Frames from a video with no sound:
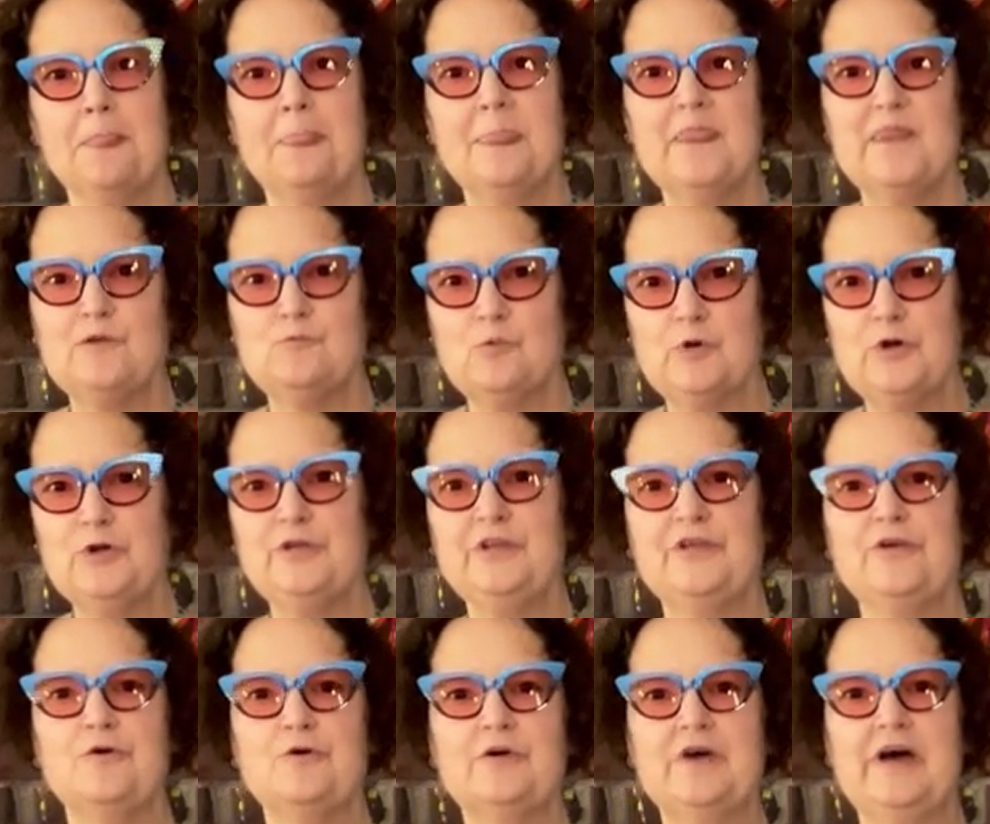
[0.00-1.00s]
The word
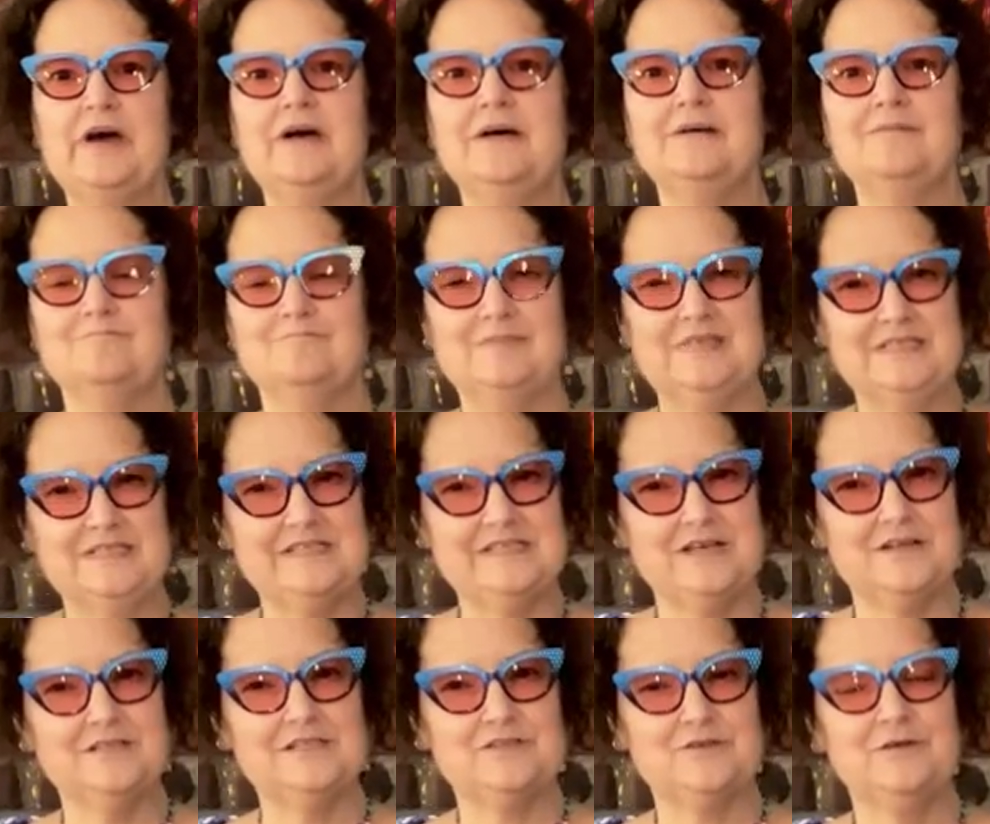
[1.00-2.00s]
yoga in
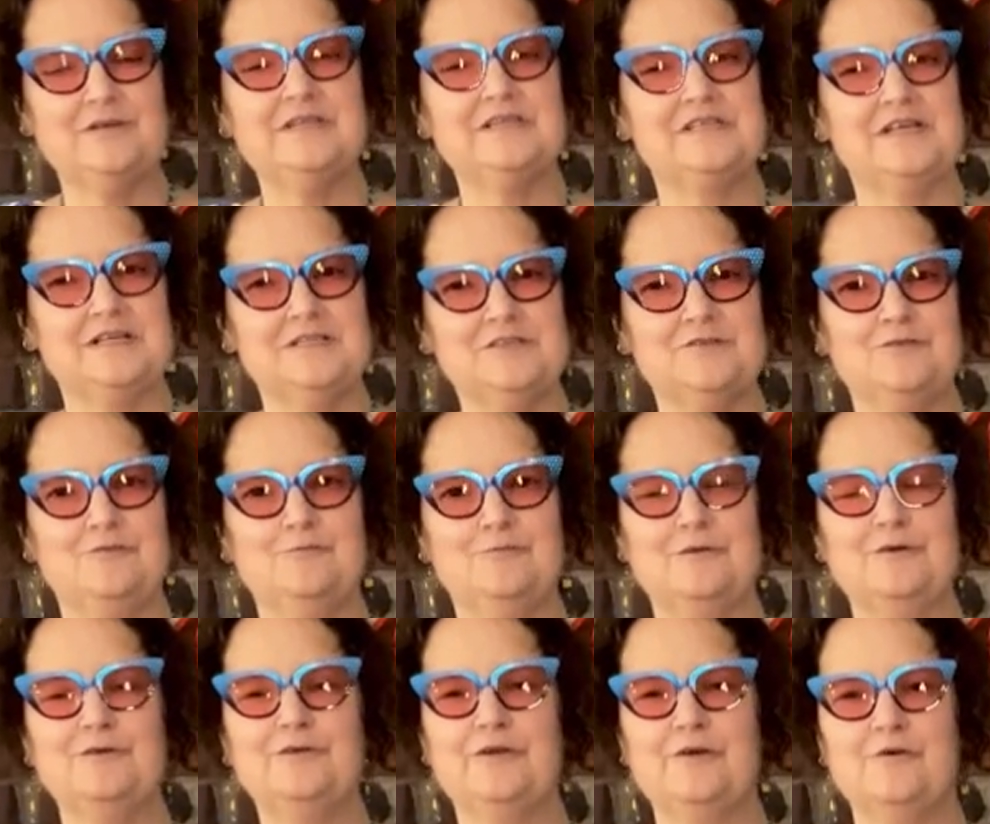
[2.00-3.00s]
Sanskrit, a Sanskrit
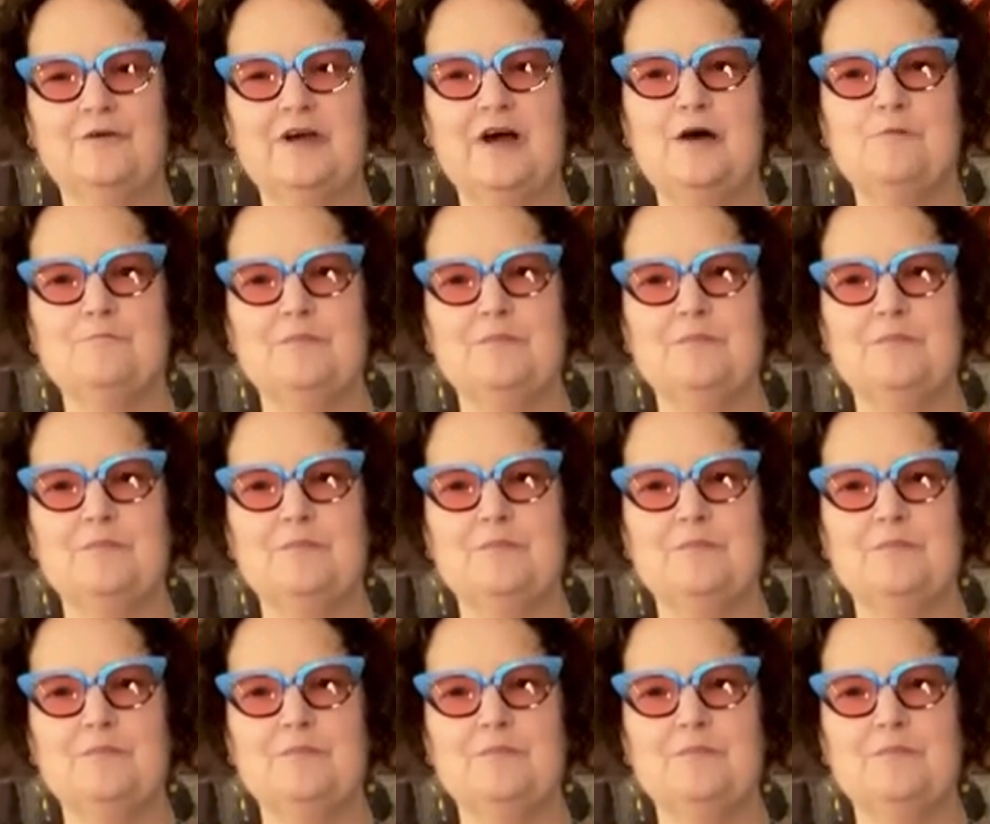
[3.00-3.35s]
word yoga,